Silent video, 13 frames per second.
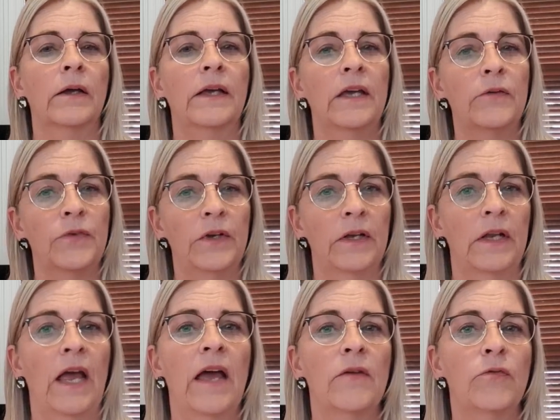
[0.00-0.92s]
given
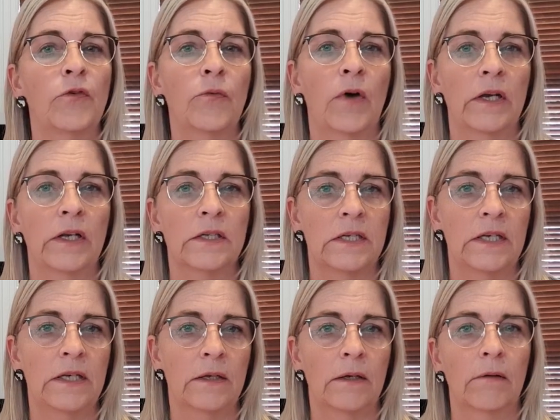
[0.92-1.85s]
that everyone is
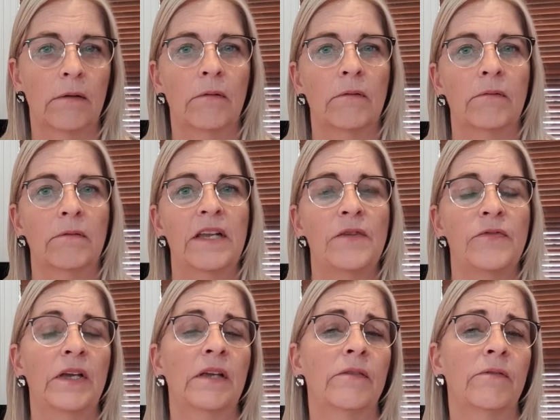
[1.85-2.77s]

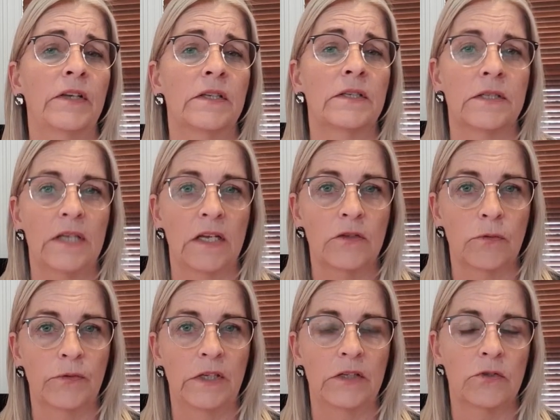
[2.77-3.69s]
living with a sense
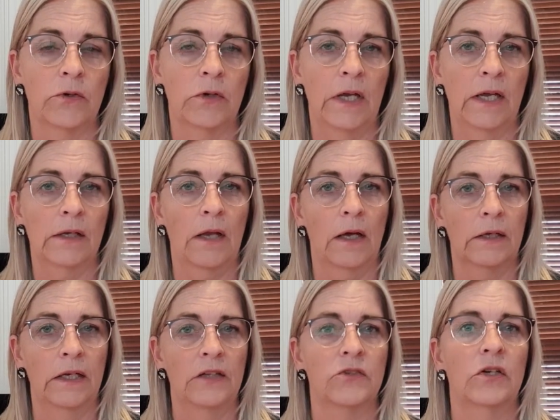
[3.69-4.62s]
of disconnect, like
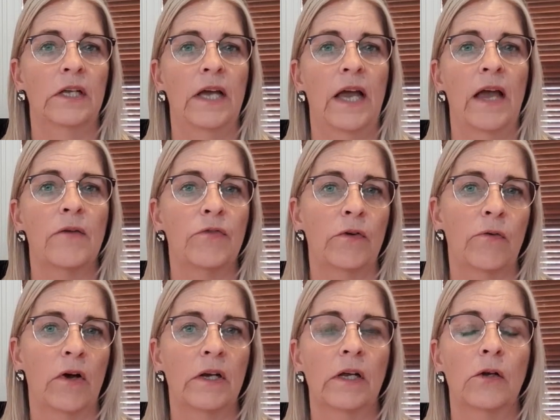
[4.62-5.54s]
literally
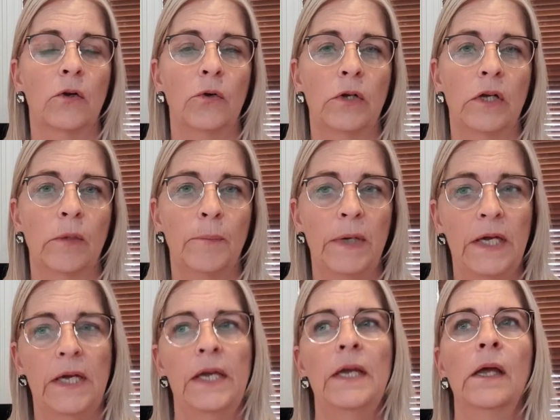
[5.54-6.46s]
everyone, including
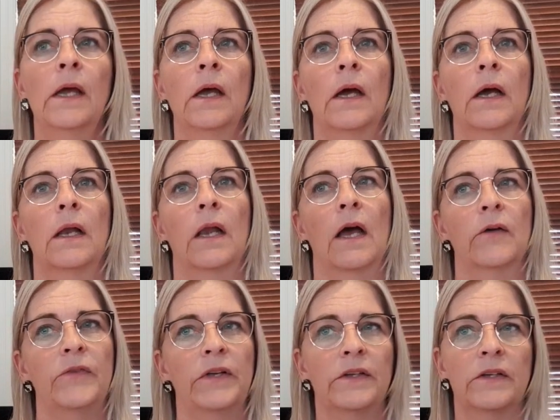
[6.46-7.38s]
me, like
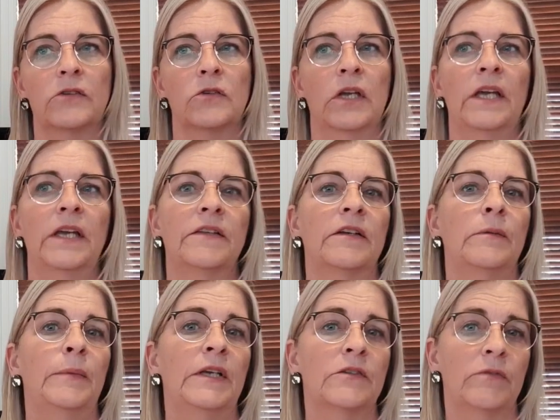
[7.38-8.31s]
it's hit
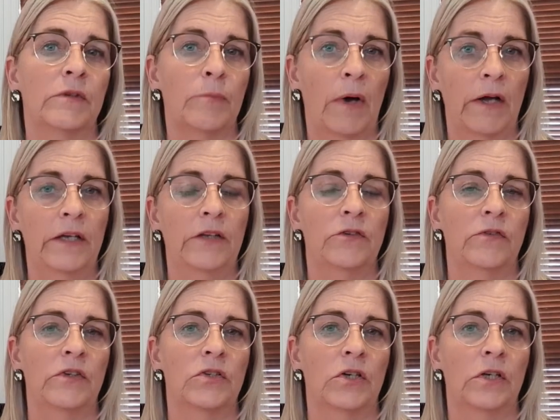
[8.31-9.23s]
and miss with my
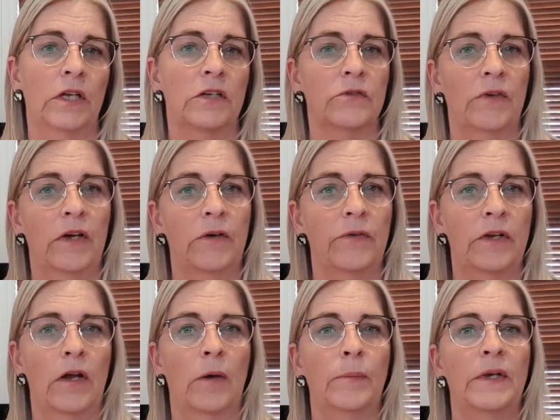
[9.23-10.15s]
intuition as well.
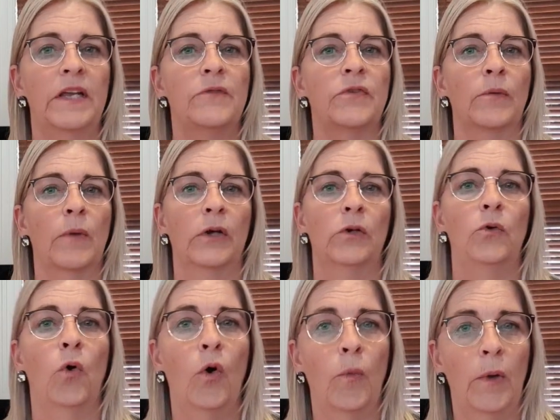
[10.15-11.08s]
When I'm living my
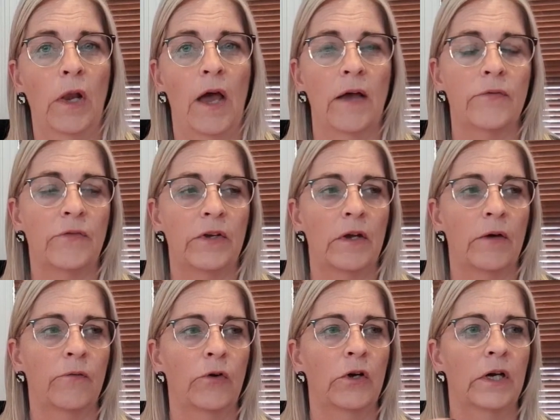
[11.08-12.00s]
normal life, when
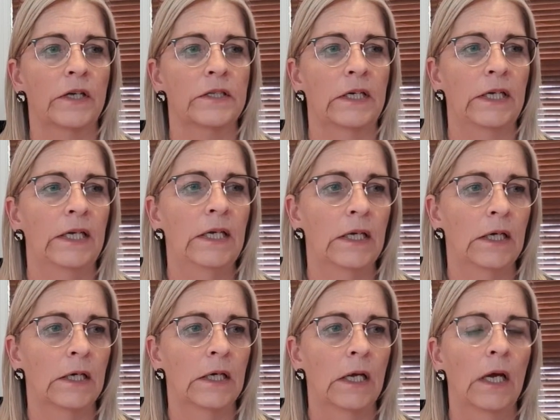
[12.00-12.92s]
I work as a
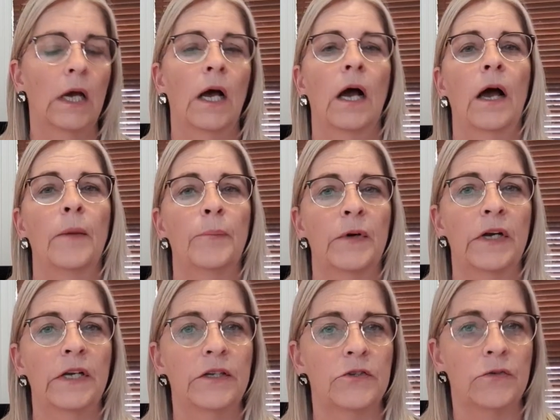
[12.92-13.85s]
healer, I'm
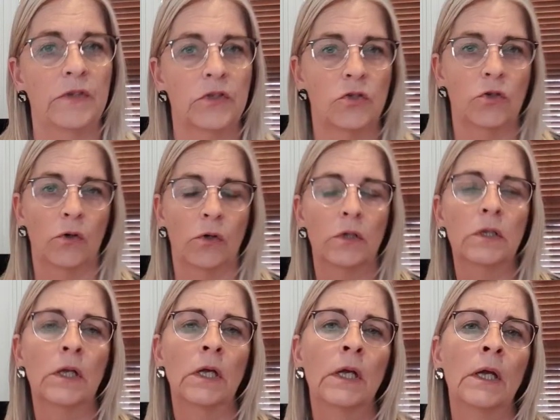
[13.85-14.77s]
pretty switched on.